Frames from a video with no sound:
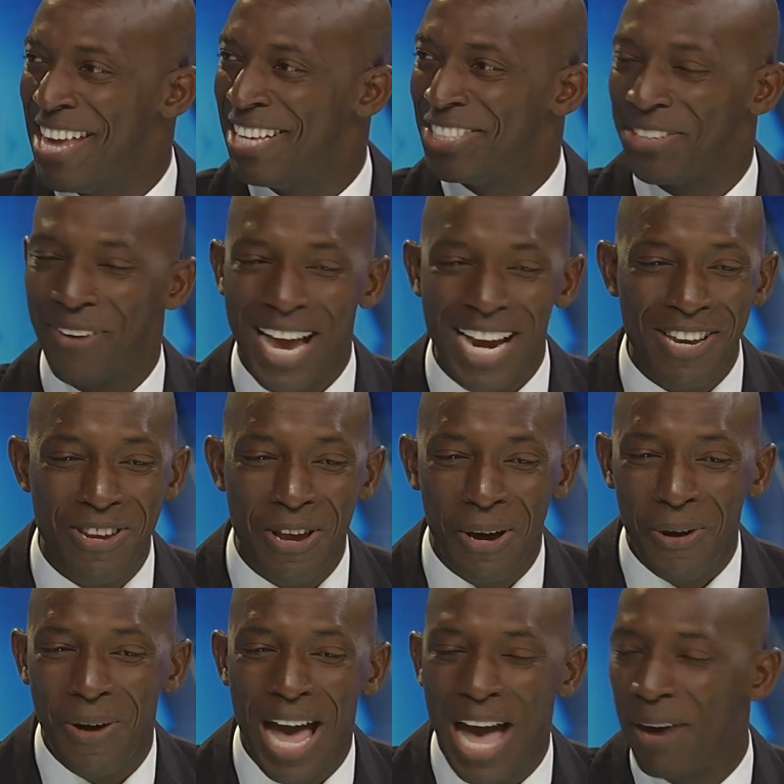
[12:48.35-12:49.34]
So I
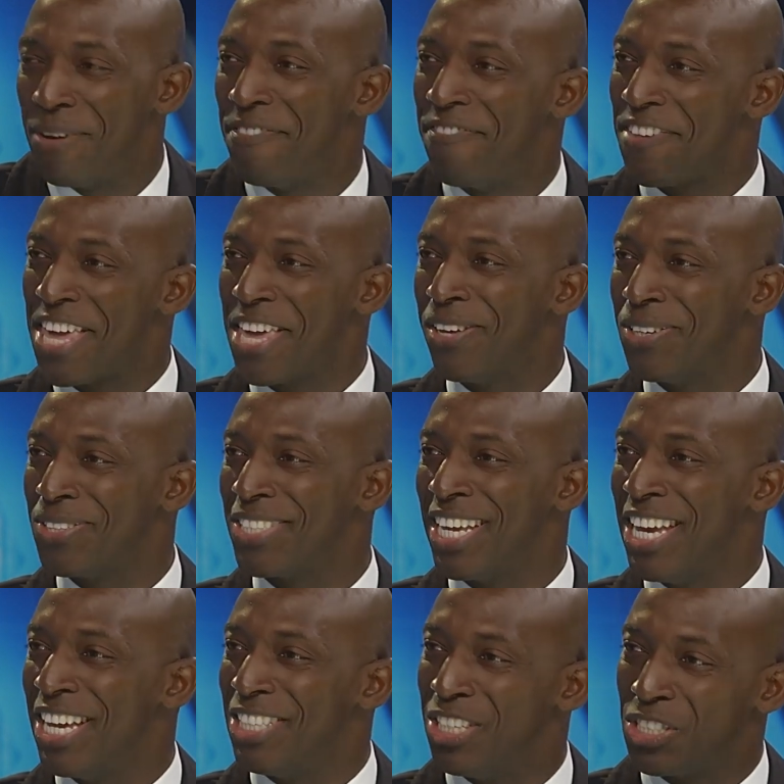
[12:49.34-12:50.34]
know how it feels
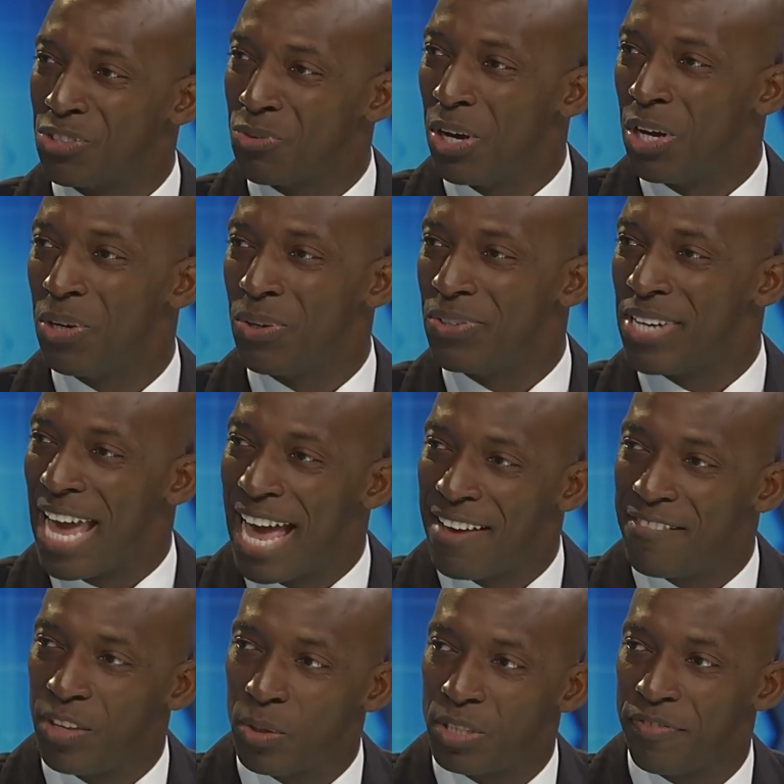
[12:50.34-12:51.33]
to struggle, to
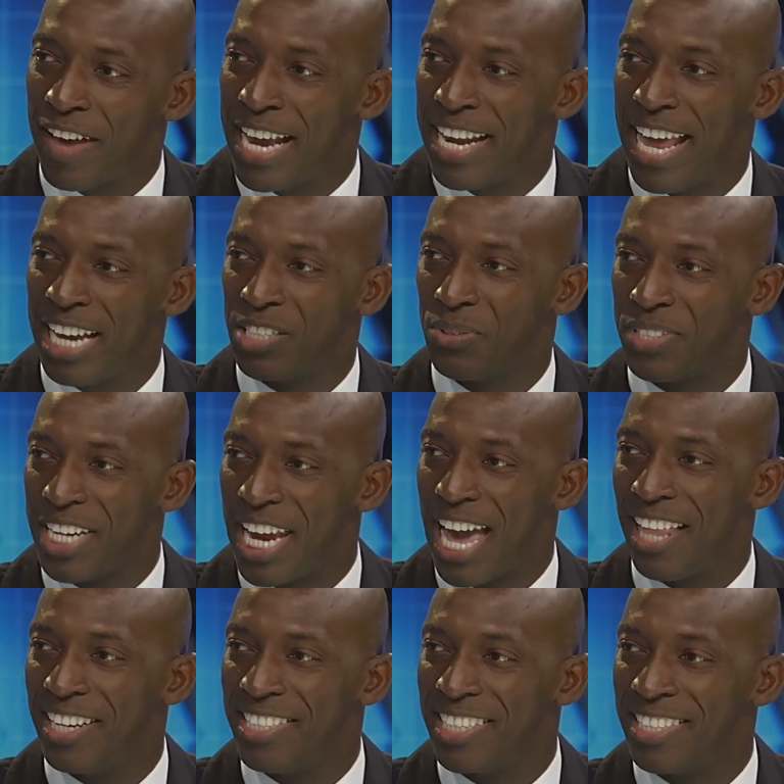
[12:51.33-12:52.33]
have those financial
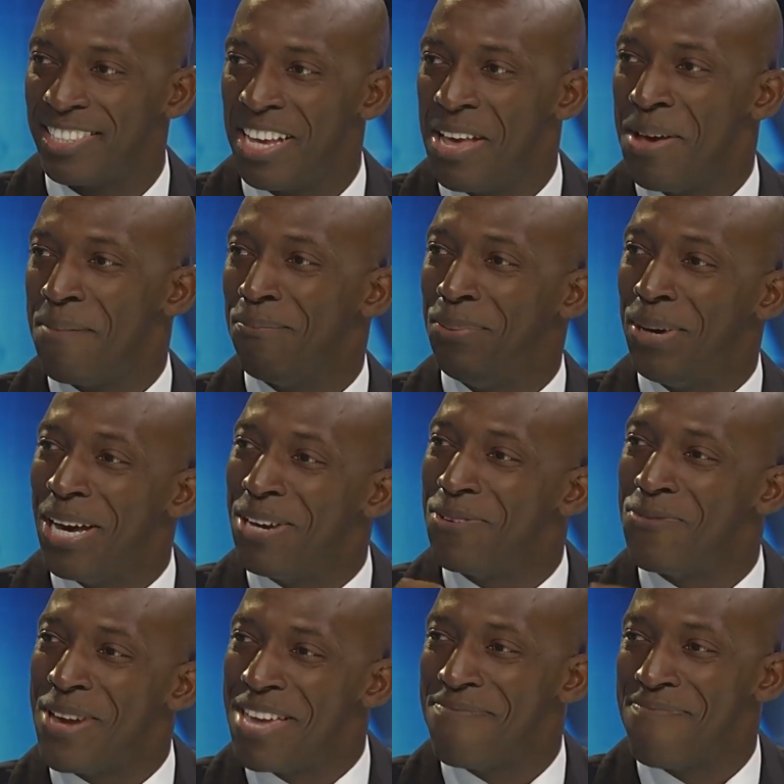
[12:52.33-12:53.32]
challenges, but
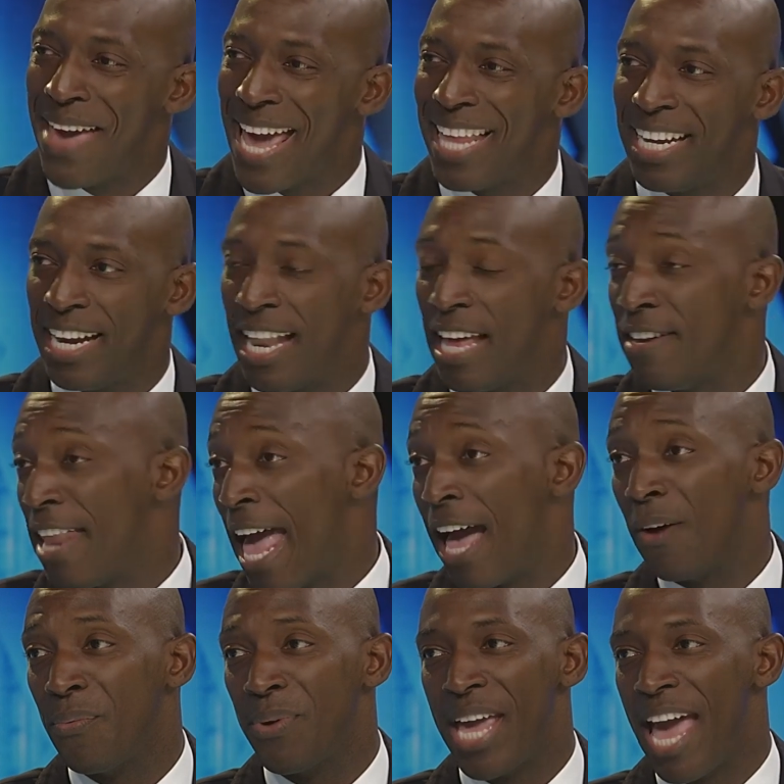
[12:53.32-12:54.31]
we made it. And
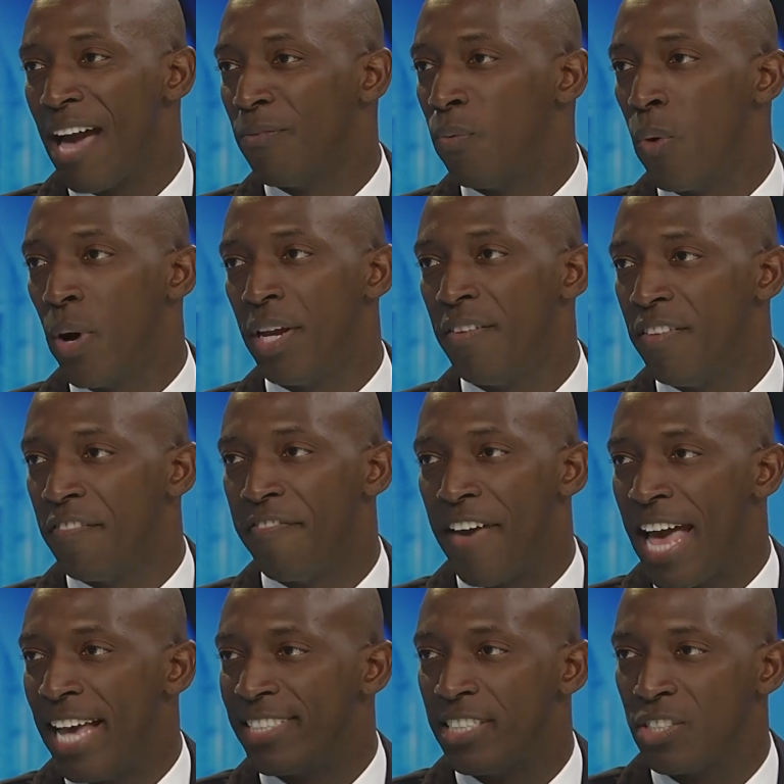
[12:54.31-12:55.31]
now we have one of the
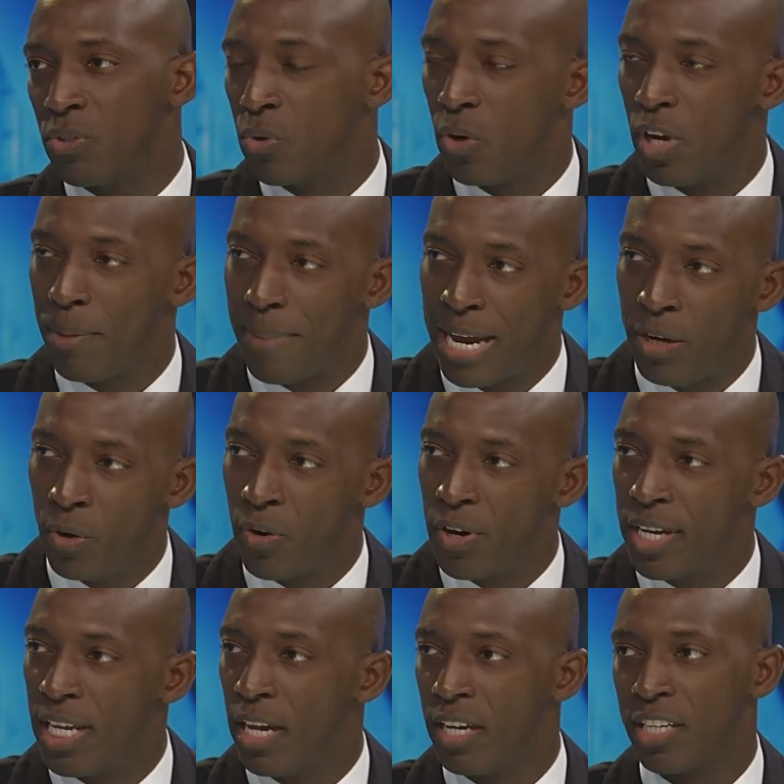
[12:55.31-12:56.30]
fastest growing
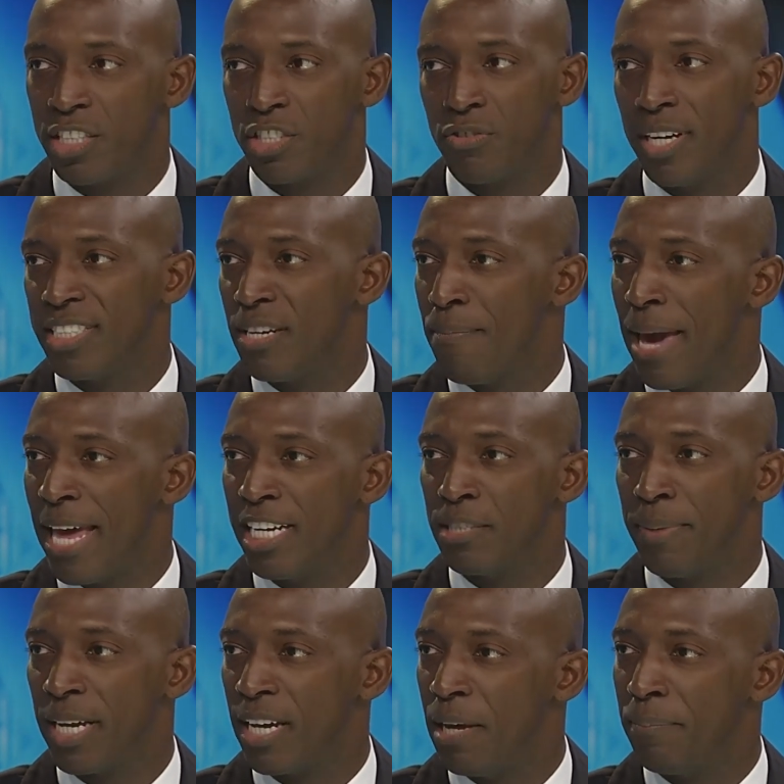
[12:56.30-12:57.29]
minority construction
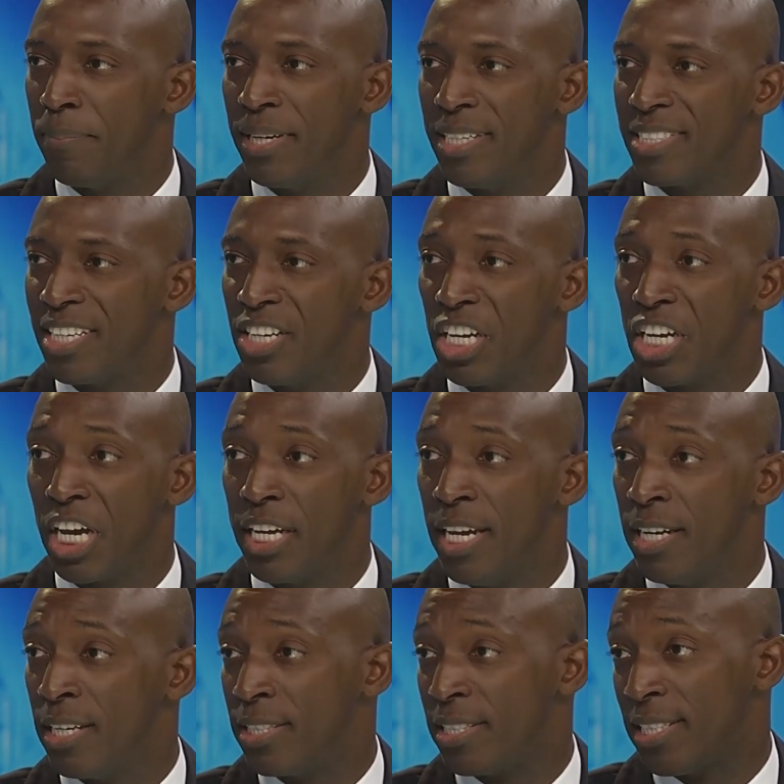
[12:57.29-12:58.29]
management companies
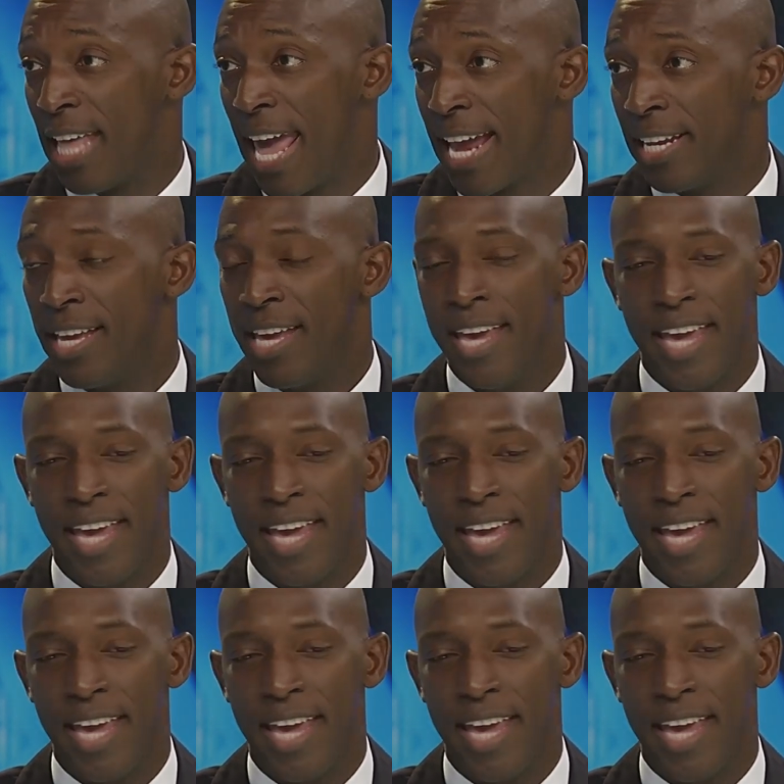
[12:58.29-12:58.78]
in the state.